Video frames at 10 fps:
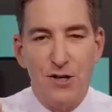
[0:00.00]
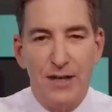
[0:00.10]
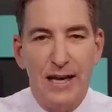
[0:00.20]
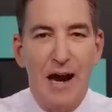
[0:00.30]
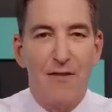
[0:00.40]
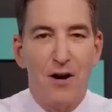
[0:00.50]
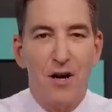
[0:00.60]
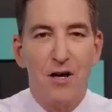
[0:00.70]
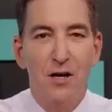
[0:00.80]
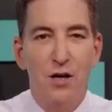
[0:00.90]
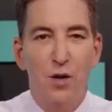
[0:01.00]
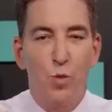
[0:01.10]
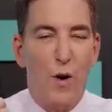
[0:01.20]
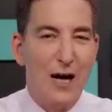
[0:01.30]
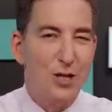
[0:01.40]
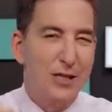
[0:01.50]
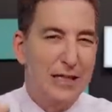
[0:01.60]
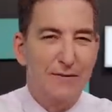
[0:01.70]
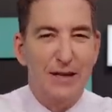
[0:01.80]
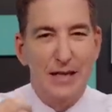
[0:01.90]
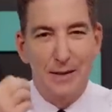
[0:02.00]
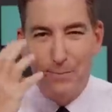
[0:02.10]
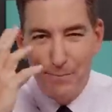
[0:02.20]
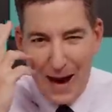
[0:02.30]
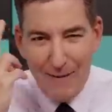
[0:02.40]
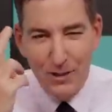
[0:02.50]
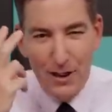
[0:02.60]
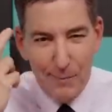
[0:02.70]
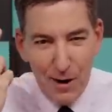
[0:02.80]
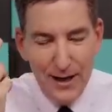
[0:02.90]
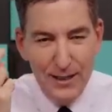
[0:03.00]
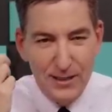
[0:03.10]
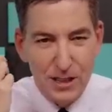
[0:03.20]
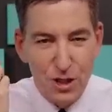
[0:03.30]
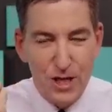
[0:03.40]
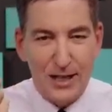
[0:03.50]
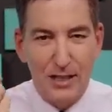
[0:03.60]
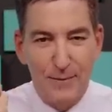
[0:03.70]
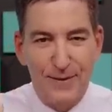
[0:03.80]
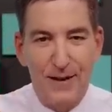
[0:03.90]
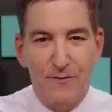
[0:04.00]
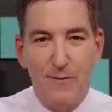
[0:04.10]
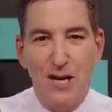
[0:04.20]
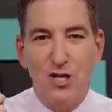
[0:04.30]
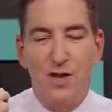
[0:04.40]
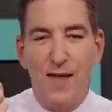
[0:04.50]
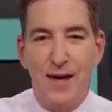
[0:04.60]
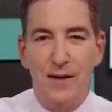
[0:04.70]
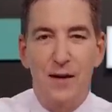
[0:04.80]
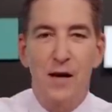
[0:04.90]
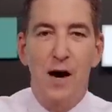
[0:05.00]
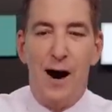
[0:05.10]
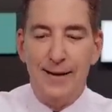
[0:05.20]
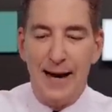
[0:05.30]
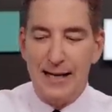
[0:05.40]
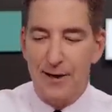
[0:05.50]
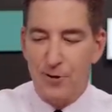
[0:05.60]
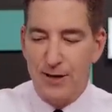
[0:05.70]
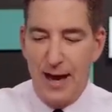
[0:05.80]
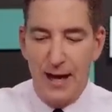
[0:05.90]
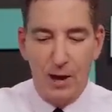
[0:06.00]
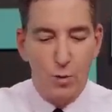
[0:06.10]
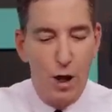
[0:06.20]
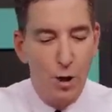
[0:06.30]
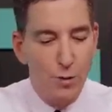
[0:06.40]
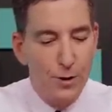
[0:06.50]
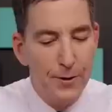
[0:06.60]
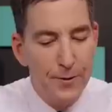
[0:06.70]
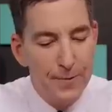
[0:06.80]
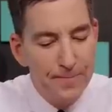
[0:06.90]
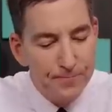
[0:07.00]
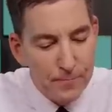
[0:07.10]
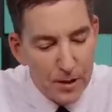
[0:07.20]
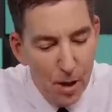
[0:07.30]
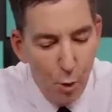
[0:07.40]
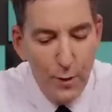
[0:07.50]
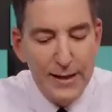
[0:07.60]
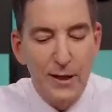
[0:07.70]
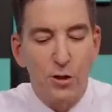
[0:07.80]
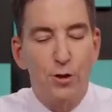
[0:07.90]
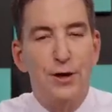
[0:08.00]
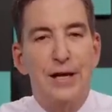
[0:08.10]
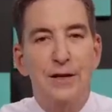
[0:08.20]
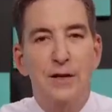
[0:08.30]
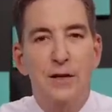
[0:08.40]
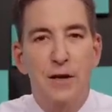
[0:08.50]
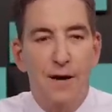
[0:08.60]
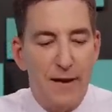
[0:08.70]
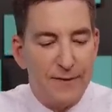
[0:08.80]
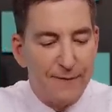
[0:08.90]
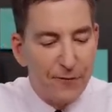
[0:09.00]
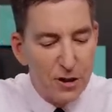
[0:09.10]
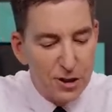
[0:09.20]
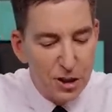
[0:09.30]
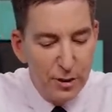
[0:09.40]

together watching TV and having their brains injected with information than on any other day. Quote, "We concluded that the first two